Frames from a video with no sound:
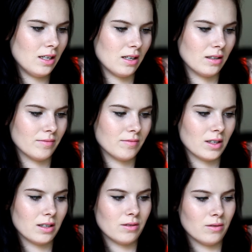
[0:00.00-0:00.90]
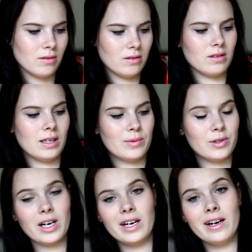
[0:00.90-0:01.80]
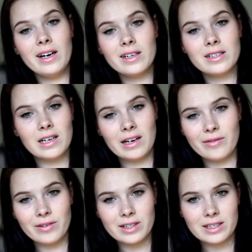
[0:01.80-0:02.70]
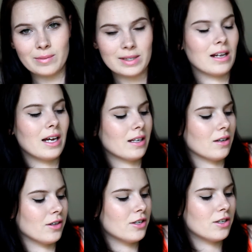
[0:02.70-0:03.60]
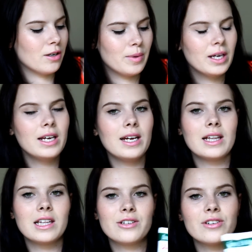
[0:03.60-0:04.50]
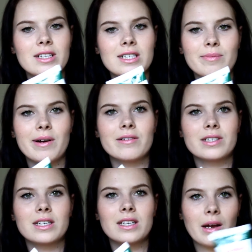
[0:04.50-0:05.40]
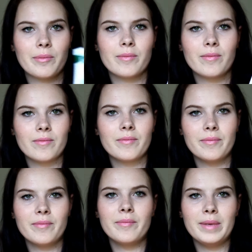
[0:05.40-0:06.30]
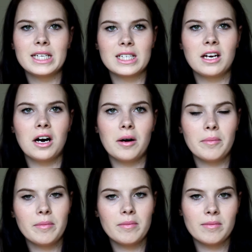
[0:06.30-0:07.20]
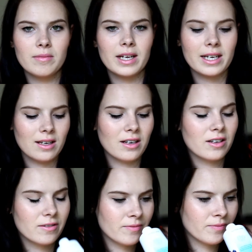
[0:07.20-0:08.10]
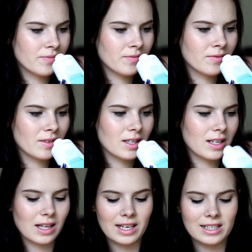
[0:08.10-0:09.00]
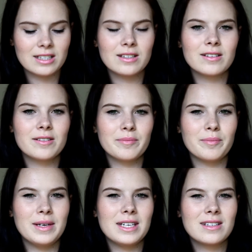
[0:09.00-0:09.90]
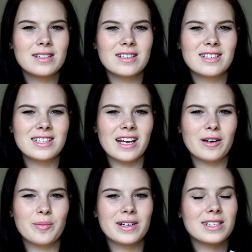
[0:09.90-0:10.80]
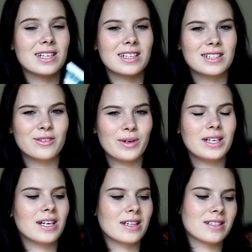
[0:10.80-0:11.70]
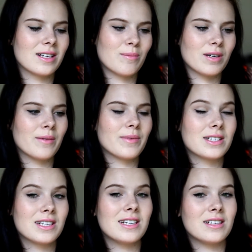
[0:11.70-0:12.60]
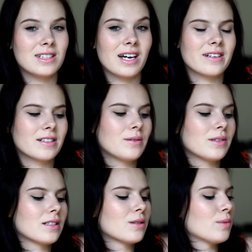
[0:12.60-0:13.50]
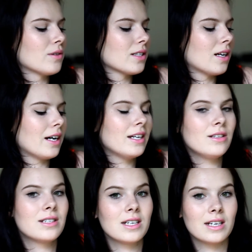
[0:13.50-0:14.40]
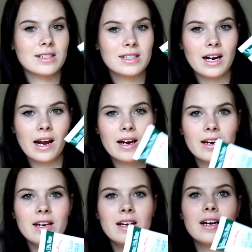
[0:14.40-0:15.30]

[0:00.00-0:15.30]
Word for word: yeah, I thought I would try it out. Everyone seems to like it on YouTube. It literally smells like mint gum, like, you know, that like mint scent, but it's like sweet at the same time. That's exactly what this smells like. I used it yesterday.